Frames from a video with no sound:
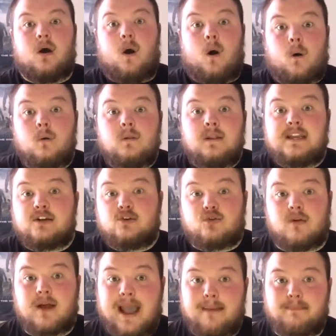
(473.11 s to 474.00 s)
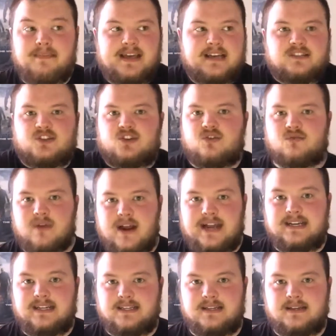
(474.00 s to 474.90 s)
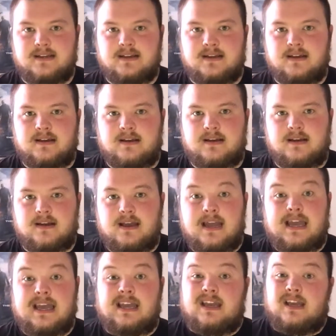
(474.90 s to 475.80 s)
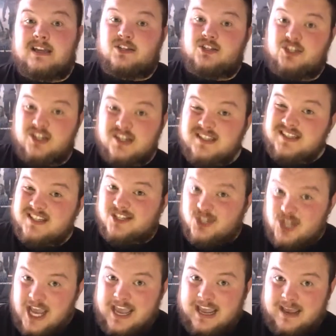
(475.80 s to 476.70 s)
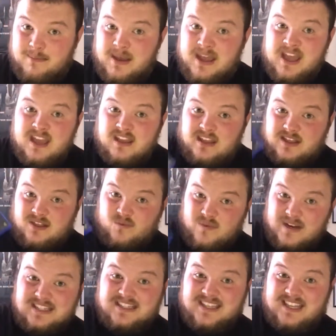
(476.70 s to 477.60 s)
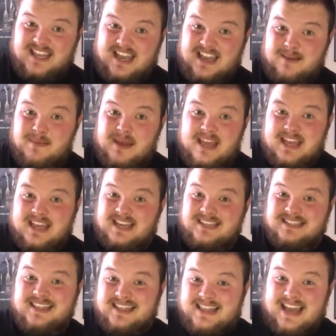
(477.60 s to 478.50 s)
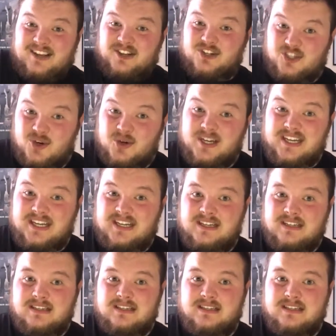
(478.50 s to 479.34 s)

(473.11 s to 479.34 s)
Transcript: Holy crap, that's great. It's just a shame that the rest of the game isn't that good.